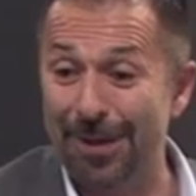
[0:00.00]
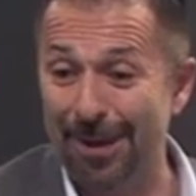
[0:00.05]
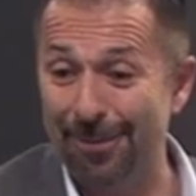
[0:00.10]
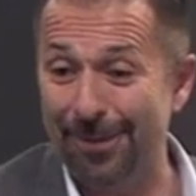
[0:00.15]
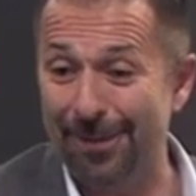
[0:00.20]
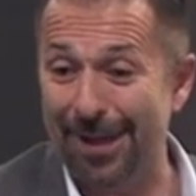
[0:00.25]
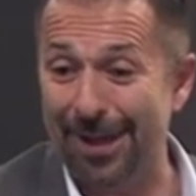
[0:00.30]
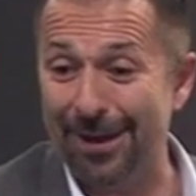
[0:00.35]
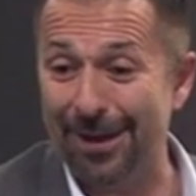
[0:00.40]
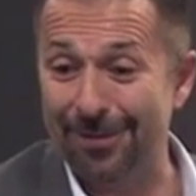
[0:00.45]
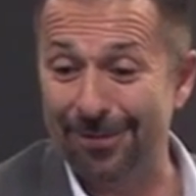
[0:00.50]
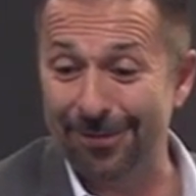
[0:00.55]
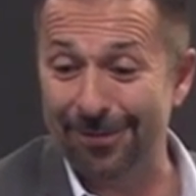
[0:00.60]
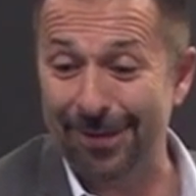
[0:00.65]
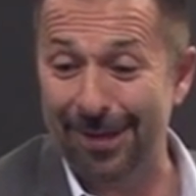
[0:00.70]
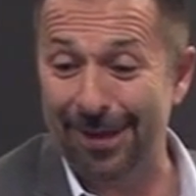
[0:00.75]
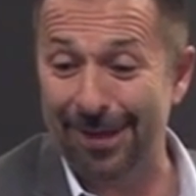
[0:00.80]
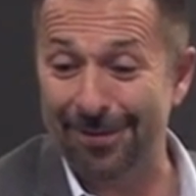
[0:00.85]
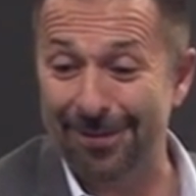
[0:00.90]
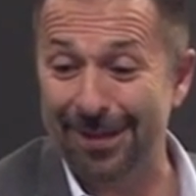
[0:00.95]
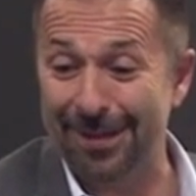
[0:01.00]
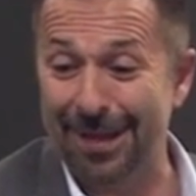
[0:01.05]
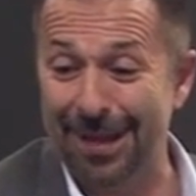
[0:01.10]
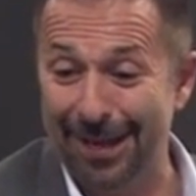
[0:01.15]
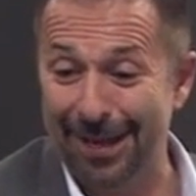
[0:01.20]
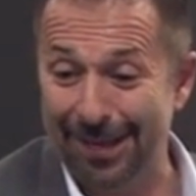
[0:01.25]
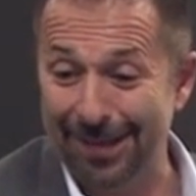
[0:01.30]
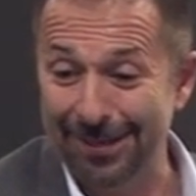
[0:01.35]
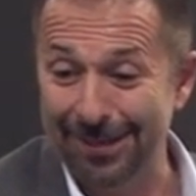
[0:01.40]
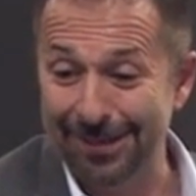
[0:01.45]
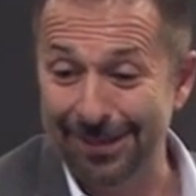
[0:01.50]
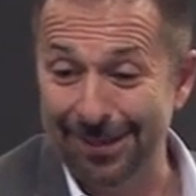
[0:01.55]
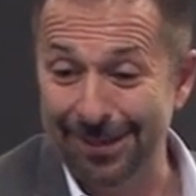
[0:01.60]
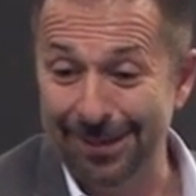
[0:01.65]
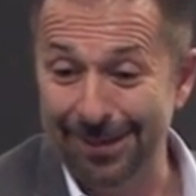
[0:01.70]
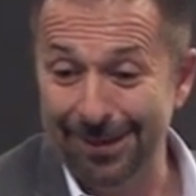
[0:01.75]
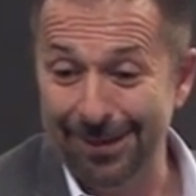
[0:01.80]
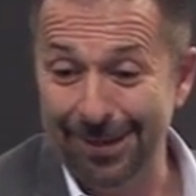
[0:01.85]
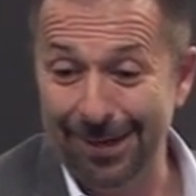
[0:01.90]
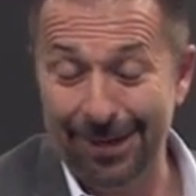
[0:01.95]
up out of the gutter.
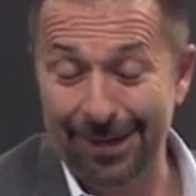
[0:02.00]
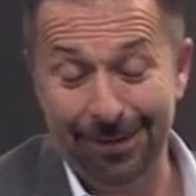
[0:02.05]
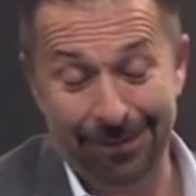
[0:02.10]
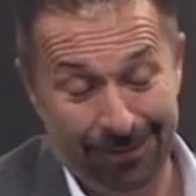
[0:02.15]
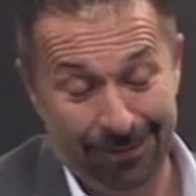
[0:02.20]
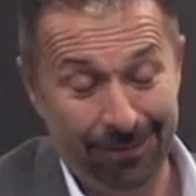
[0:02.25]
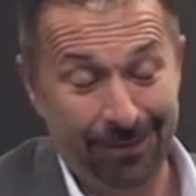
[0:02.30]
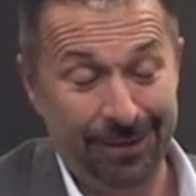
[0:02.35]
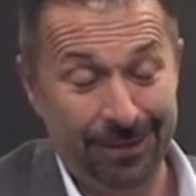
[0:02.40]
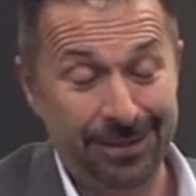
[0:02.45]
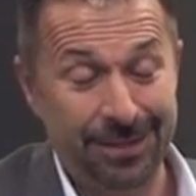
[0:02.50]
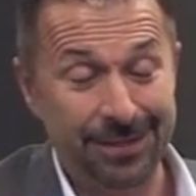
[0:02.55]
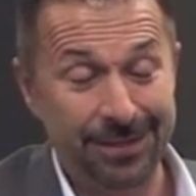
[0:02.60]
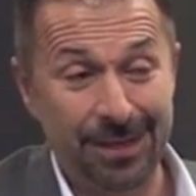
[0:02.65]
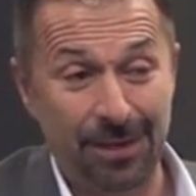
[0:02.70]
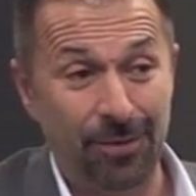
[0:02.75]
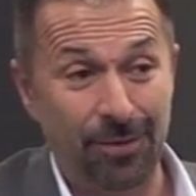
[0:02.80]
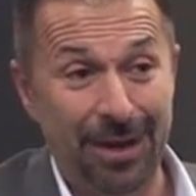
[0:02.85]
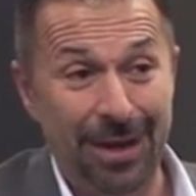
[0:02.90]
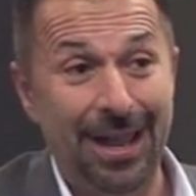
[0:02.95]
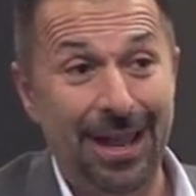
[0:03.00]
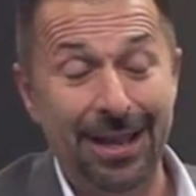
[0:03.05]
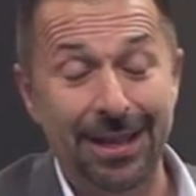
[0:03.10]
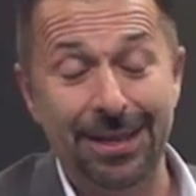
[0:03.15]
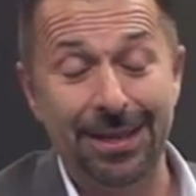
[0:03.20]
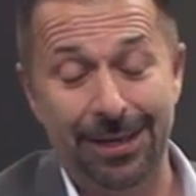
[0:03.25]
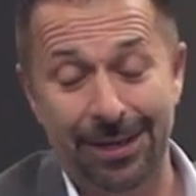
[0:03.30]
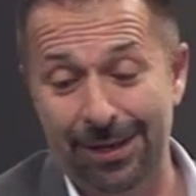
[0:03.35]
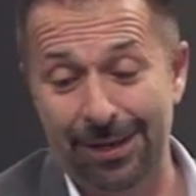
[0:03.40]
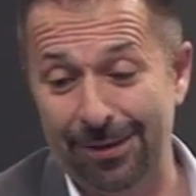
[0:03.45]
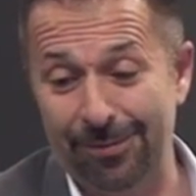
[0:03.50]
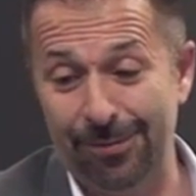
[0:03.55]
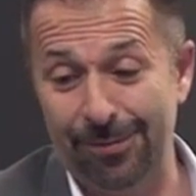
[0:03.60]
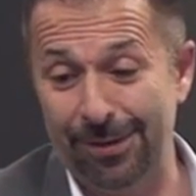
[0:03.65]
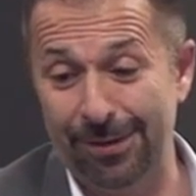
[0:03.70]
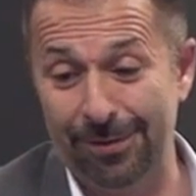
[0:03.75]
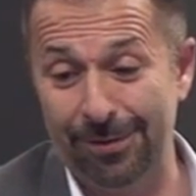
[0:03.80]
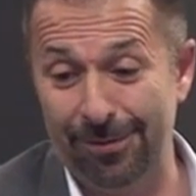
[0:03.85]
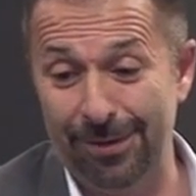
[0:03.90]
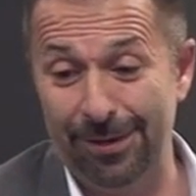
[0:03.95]
And as I say, we're lucky here.
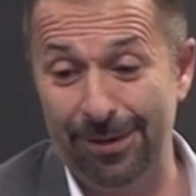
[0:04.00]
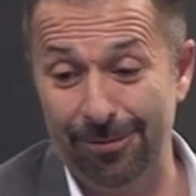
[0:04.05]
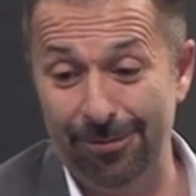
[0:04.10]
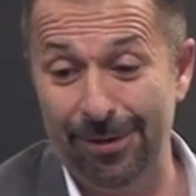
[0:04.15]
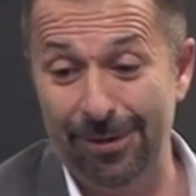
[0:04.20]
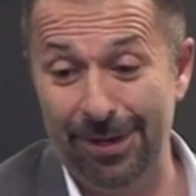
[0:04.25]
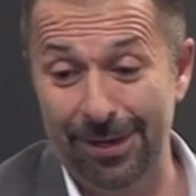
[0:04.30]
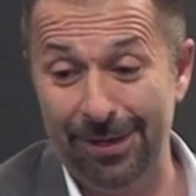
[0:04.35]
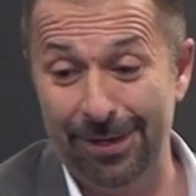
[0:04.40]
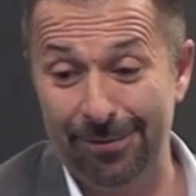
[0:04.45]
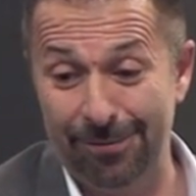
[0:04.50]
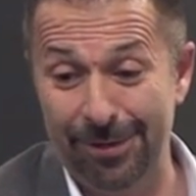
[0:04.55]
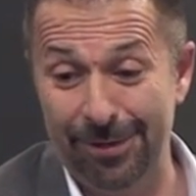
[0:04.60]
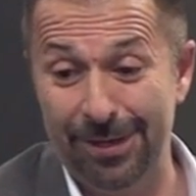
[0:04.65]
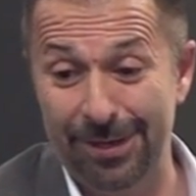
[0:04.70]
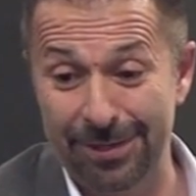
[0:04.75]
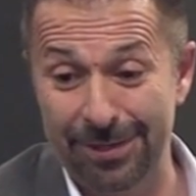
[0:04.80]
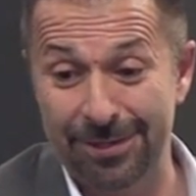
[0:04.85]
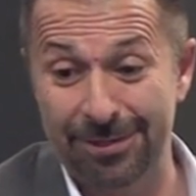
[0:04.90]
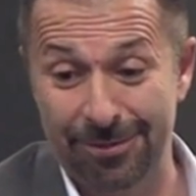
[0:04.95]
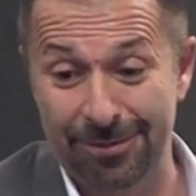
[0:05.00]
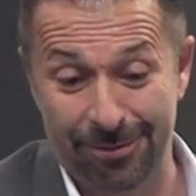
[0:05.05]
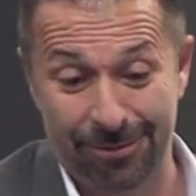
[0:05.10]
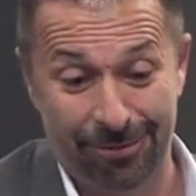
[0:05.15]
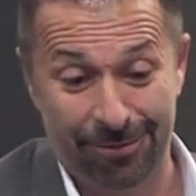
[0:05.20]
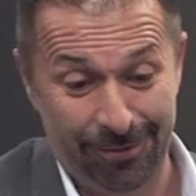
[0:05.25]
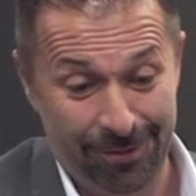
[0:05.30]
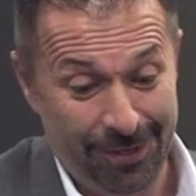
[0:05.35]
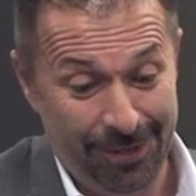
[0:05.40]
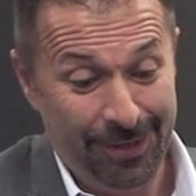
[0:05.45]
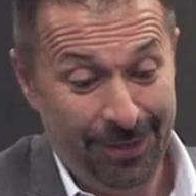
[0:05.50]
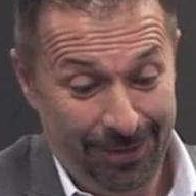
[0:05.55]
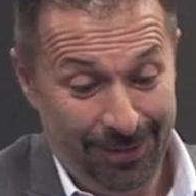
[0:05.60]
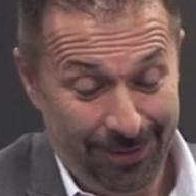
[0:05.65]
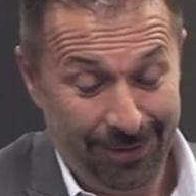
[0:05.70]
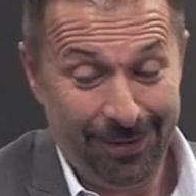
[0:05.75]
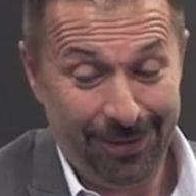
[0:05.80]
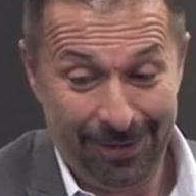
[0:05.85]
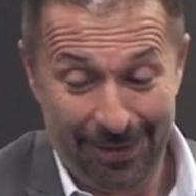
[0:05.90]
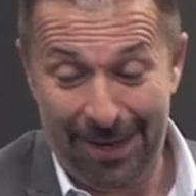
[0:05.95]
We are still,
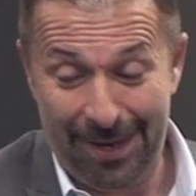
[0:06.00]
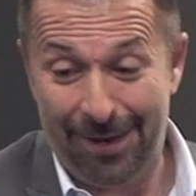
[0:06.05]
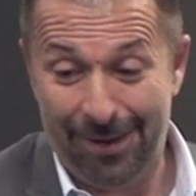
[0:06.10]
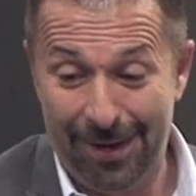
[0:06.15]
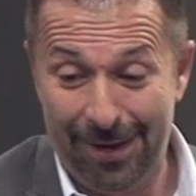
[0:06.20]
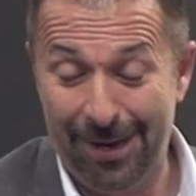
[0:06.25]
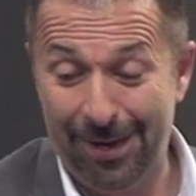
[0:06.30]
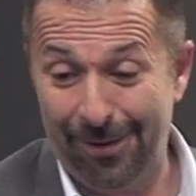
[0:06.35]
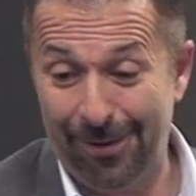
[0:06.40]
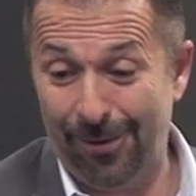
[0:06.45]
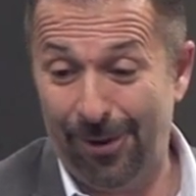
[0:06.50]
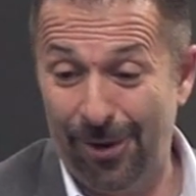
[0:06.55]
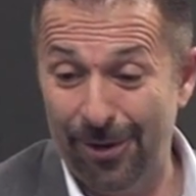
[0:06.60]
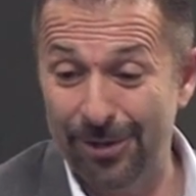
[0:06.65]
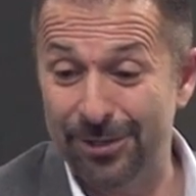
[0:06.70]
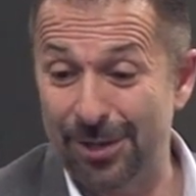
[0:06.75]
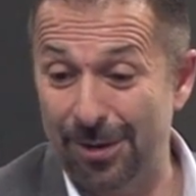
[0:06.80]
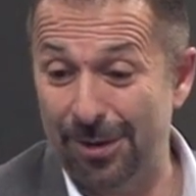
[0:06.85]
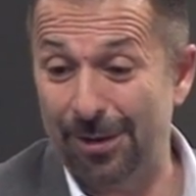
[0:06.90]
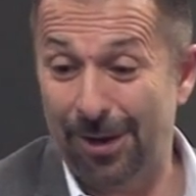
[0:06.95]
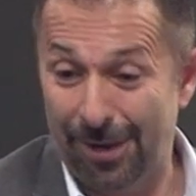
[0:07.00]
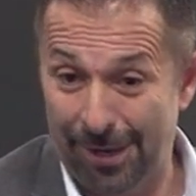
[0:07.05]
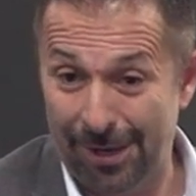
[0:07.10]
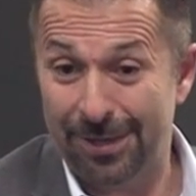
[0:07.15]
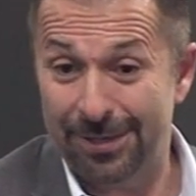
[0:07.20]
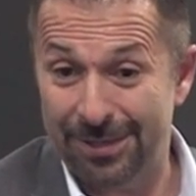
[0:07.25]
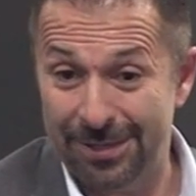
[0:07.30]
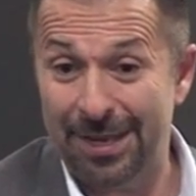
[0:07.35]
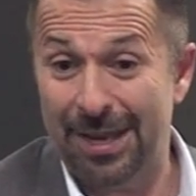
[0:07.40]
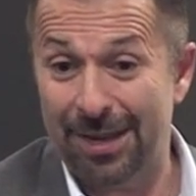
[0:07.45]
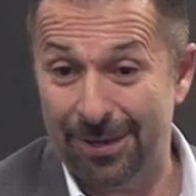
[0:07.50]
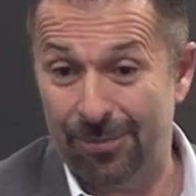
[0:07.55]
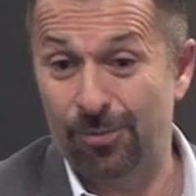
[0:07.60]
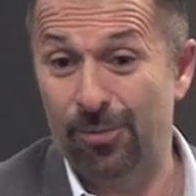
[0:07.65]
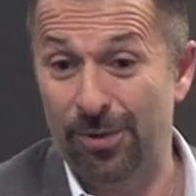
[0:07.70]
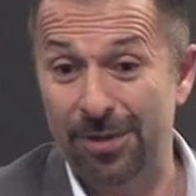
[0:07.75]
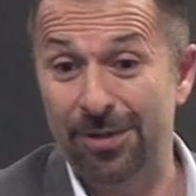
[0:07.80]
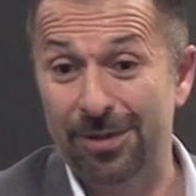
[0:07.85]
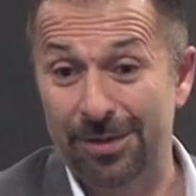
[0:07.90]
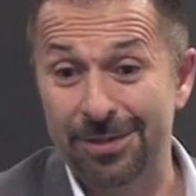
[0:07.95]
our odds are stacked
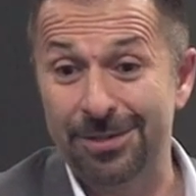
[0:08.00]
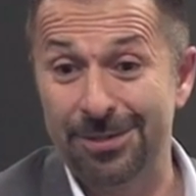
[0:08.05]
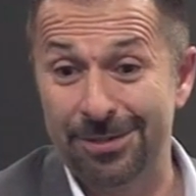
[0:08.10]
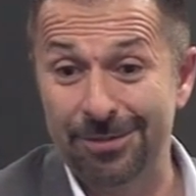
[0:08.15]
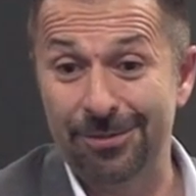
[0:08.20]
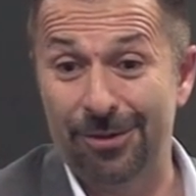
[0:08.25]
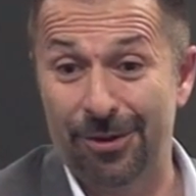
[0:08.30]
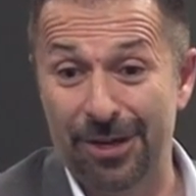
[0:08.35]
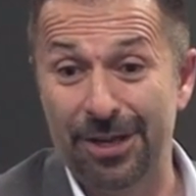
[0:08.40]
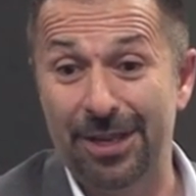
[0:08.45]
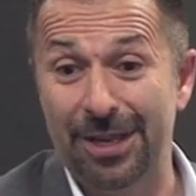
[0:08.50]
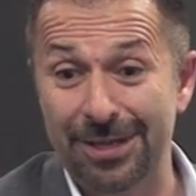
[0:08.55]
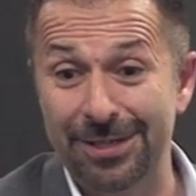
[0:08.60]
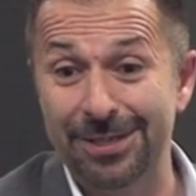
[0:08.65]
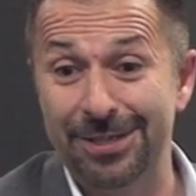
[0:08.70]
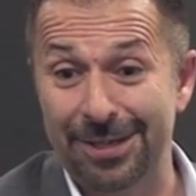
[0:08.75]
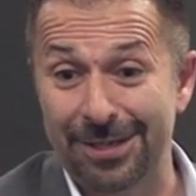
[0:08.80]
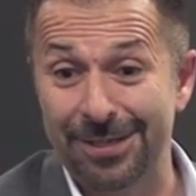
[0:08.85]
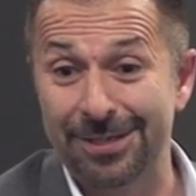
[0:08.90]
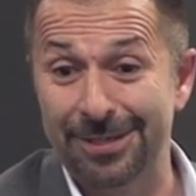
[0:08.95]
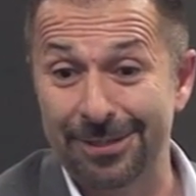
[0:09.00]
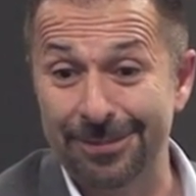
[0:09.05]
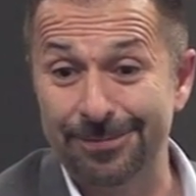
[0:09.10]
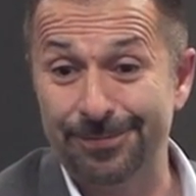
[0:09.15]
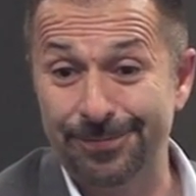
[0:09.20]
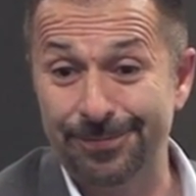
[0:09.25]
with us, not against us.